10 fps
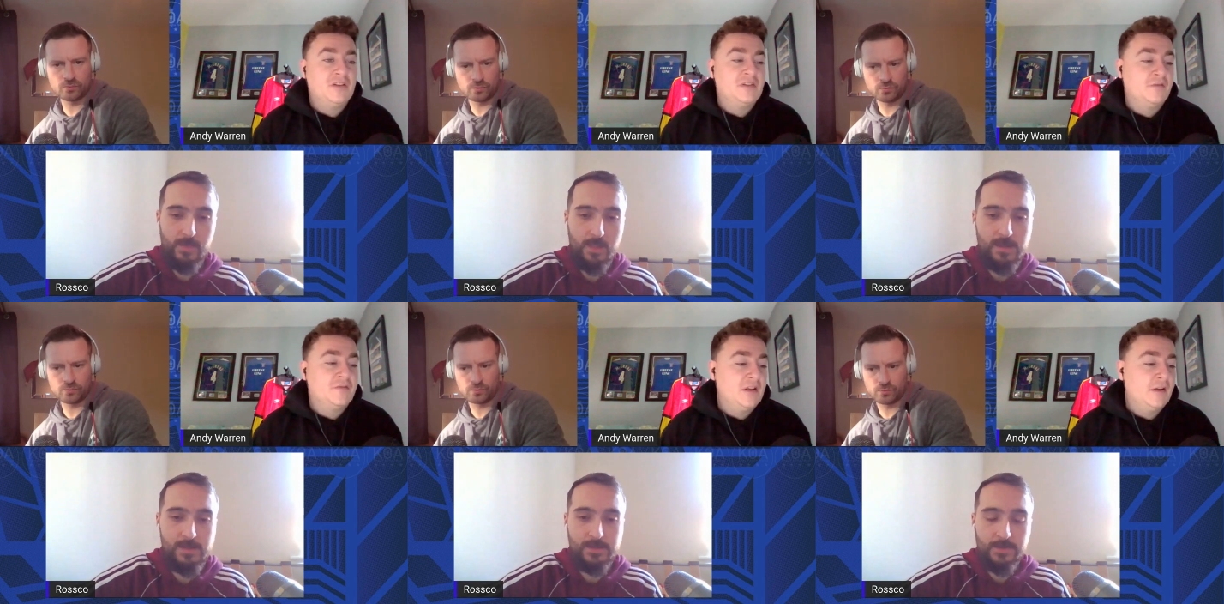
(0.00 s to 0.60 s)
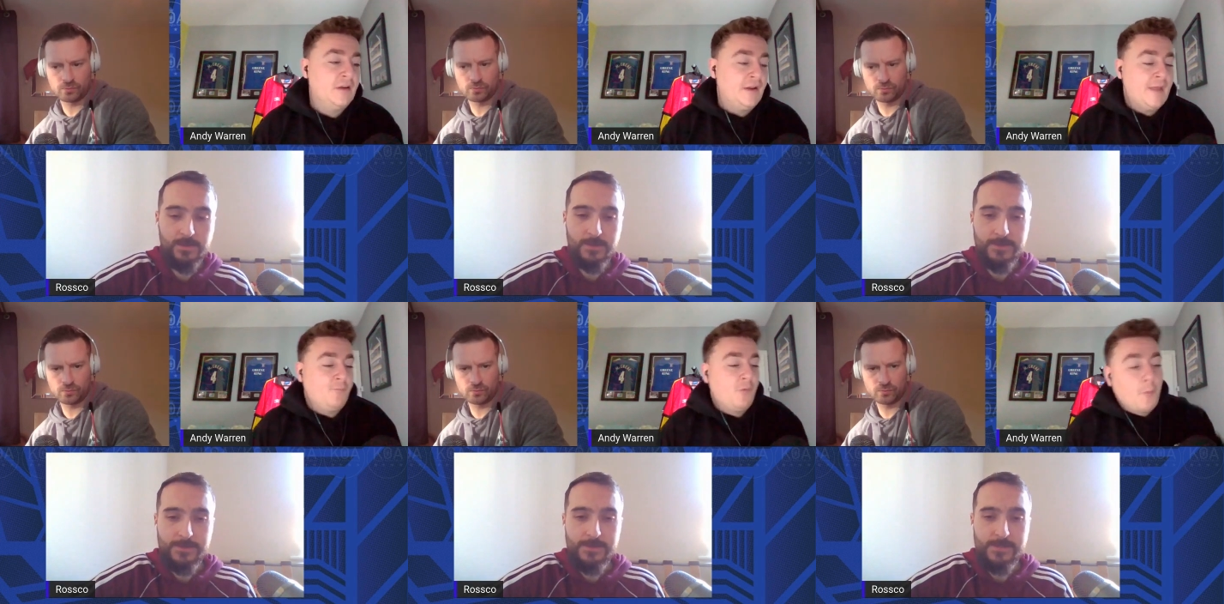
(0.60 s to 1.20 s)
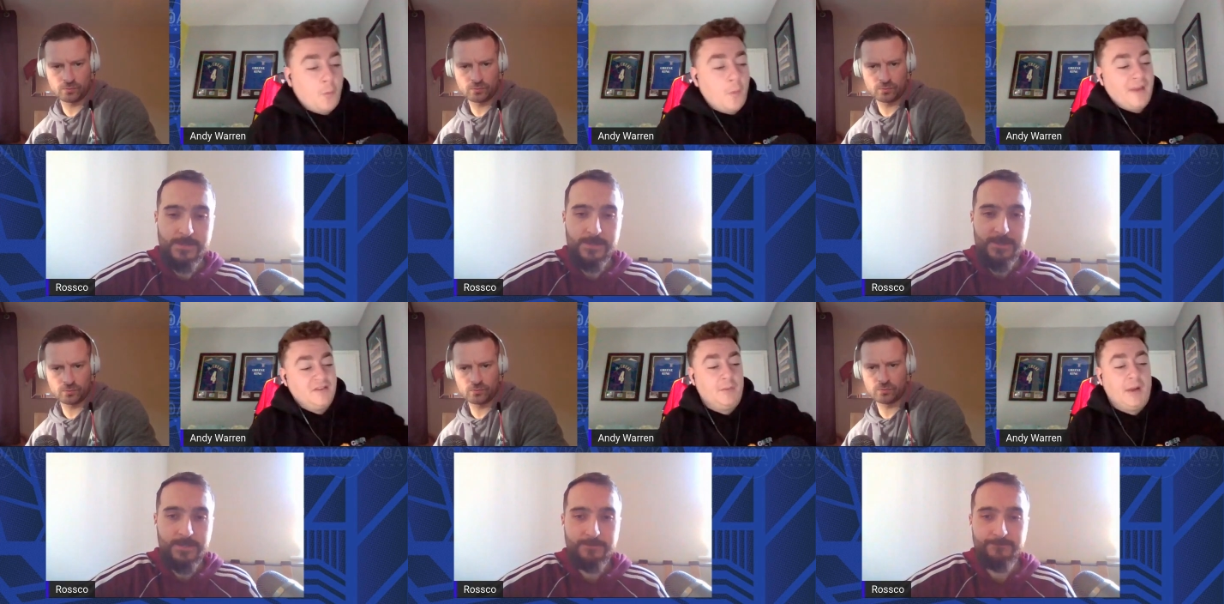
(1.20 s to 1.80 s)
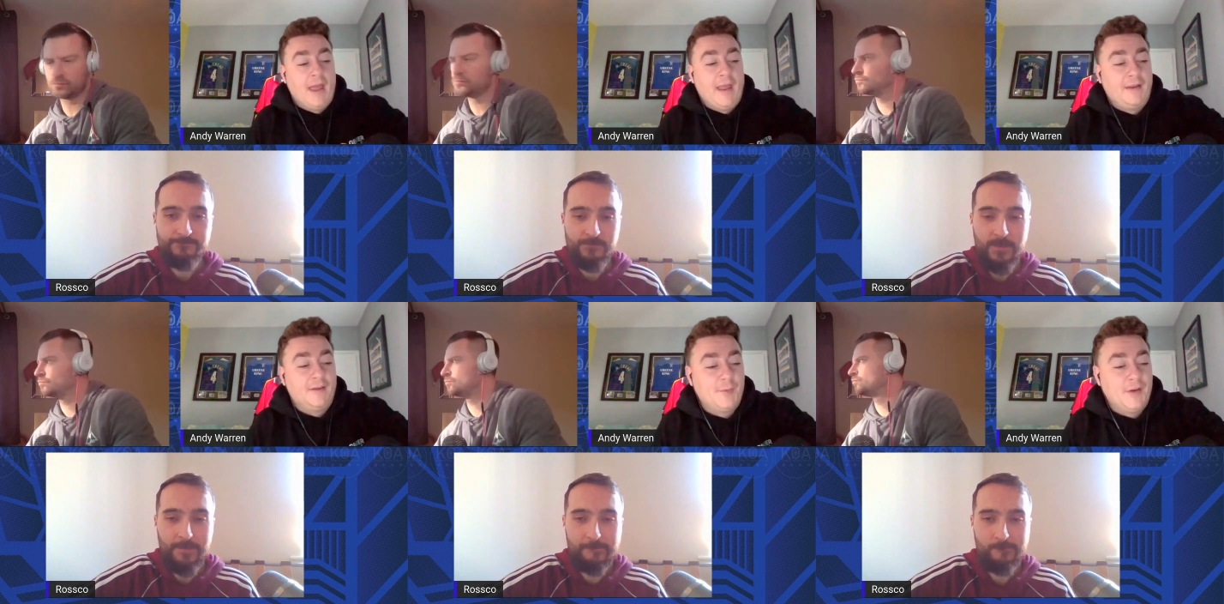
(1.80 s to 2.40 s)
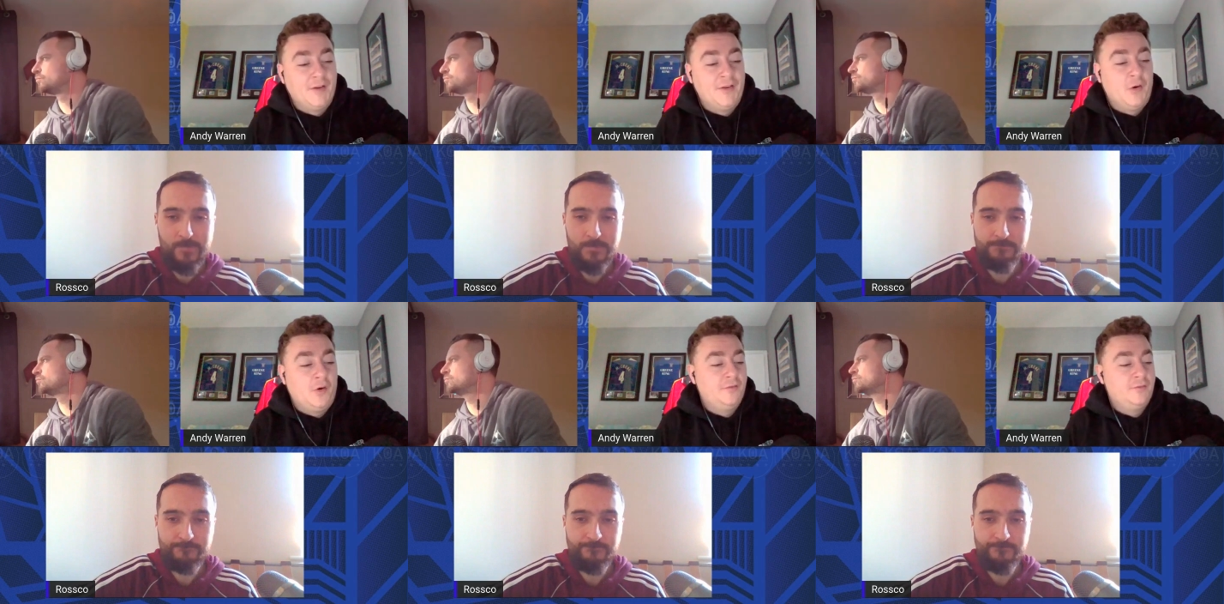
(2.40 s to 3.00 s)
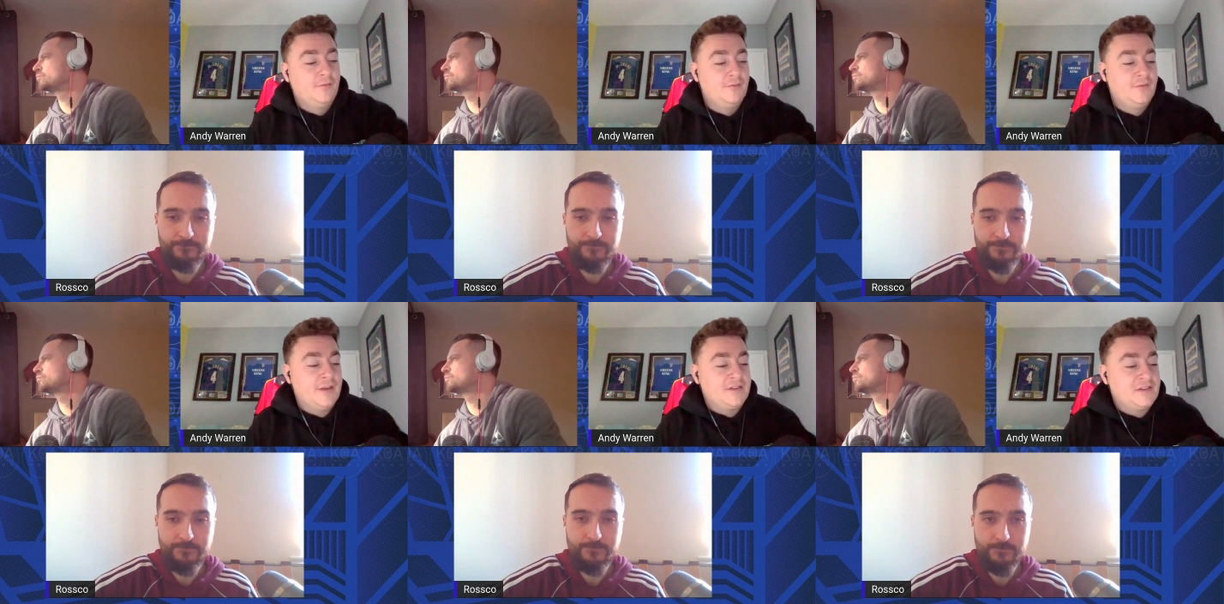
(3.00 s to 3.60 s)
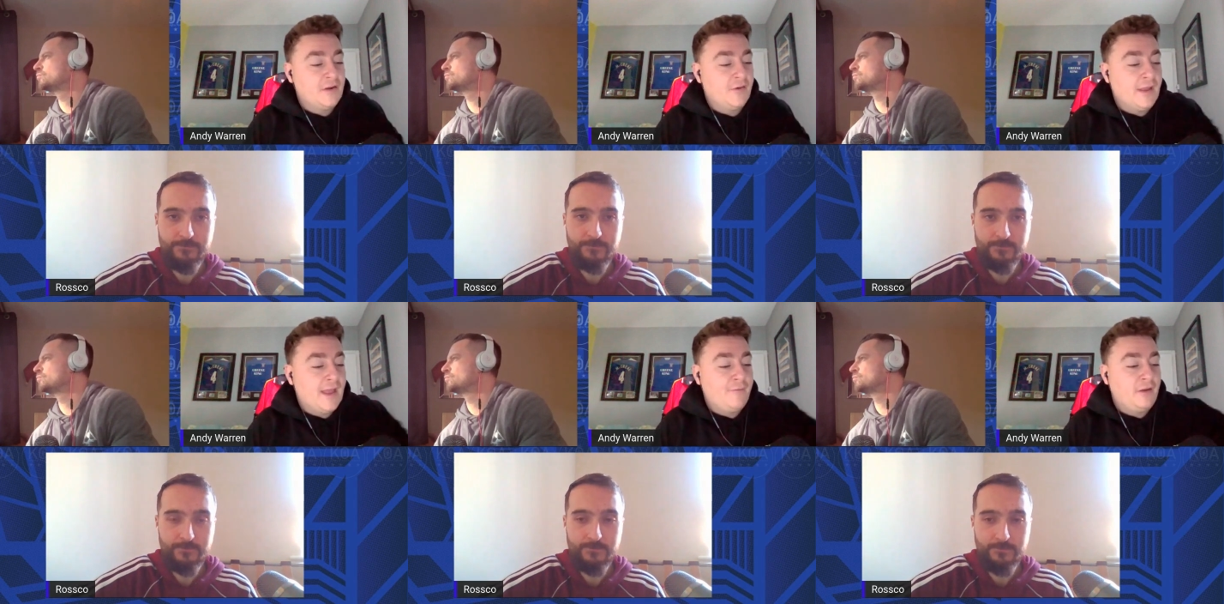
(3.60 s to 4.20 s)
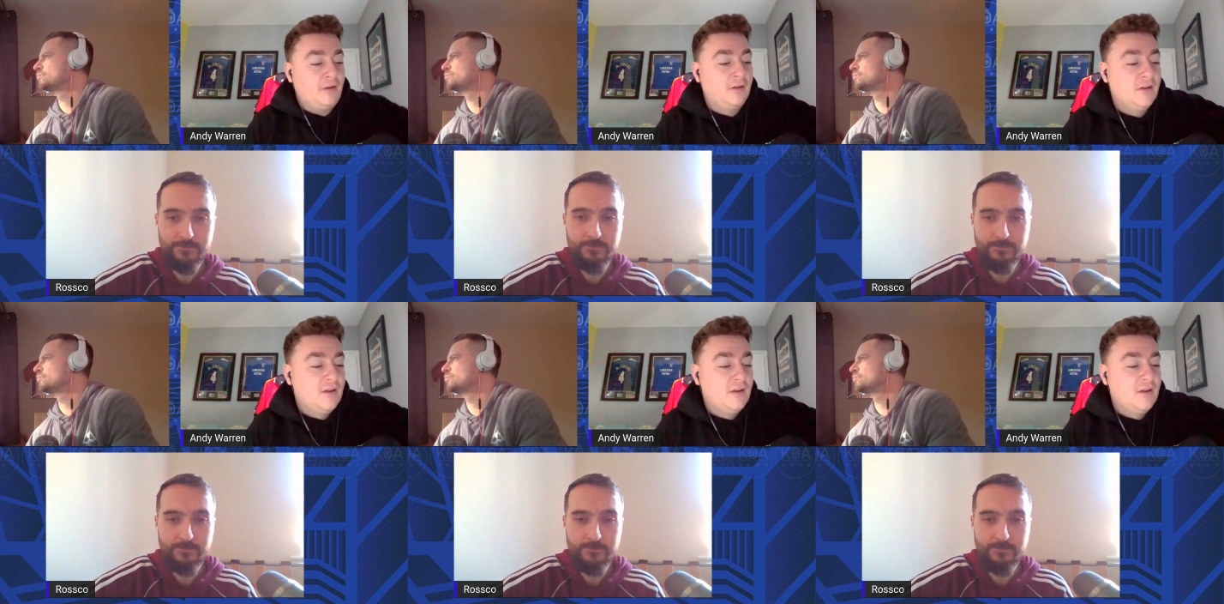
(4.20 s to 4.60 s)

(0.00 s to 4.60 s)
Speaker 1: is obviously an admirable way to play, but not necessarily having